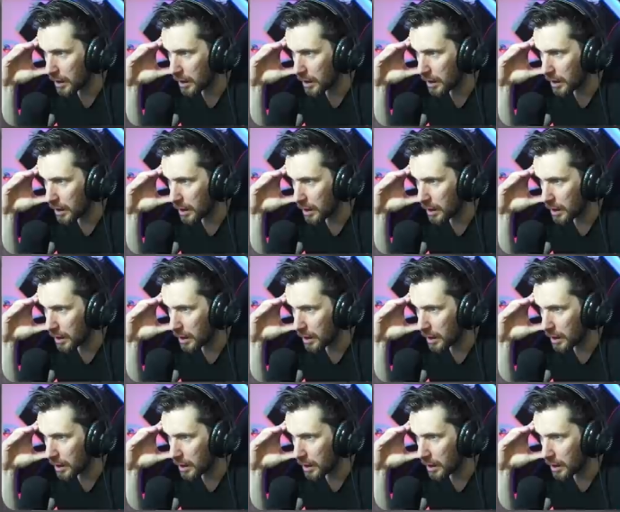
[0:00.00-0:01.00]

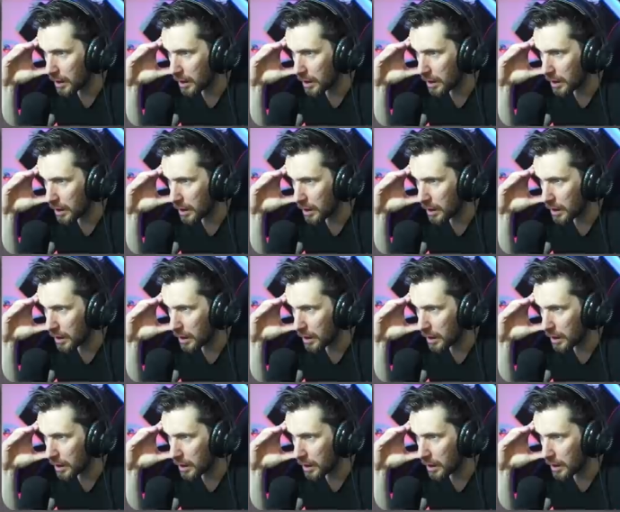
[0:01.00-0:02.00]

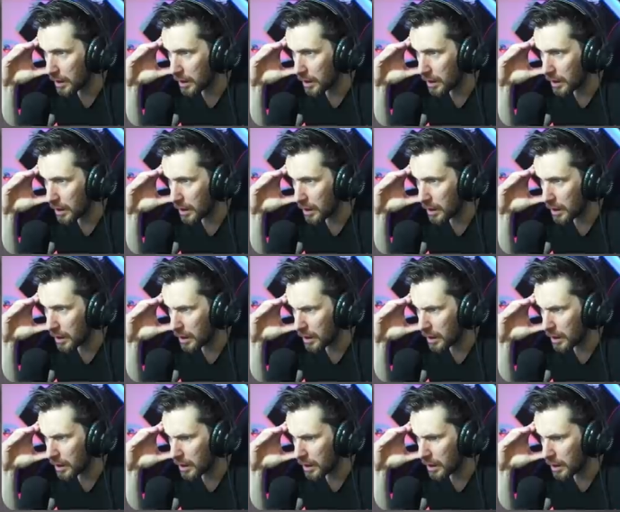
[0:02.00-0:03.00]

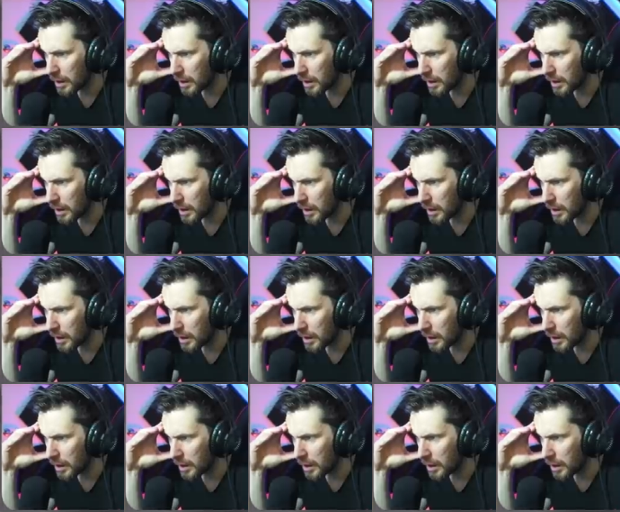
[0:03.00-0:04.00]

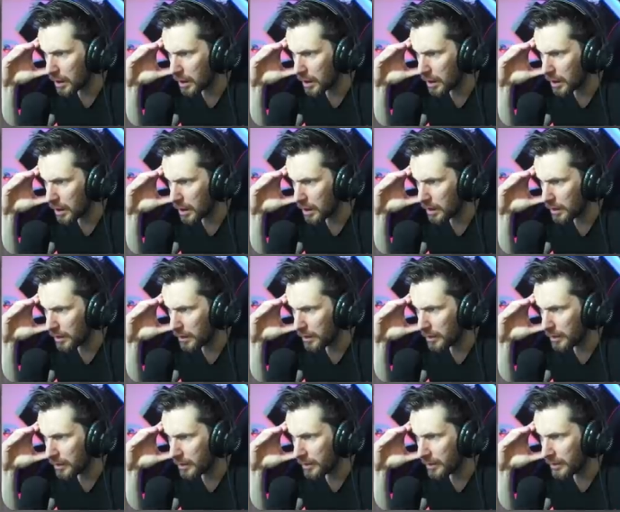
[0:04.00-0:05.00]

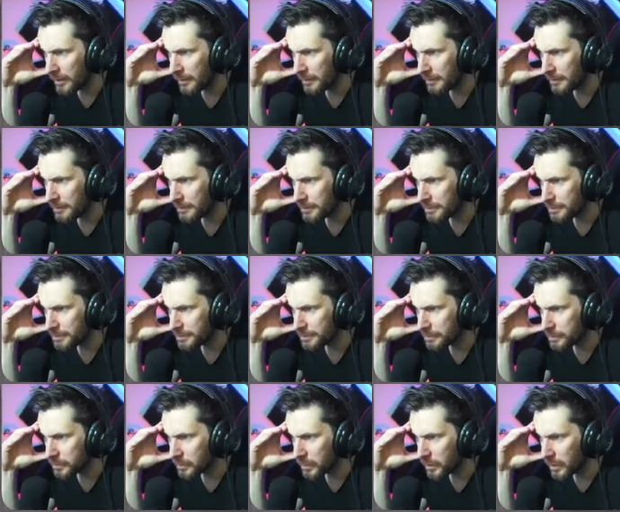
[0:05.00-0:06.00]

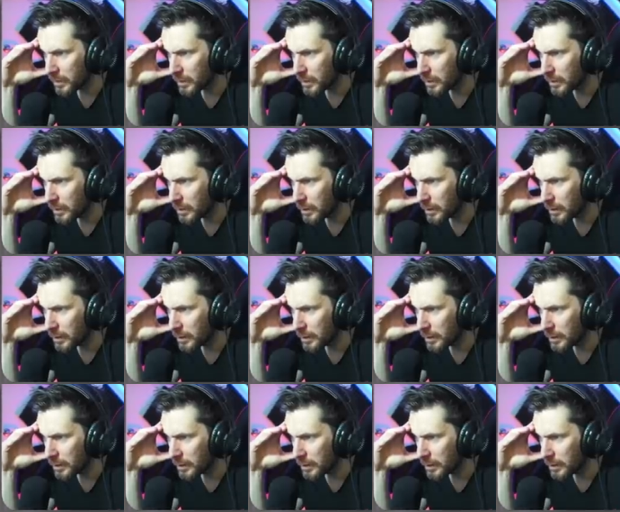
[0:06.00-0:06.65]
Nobody speaks.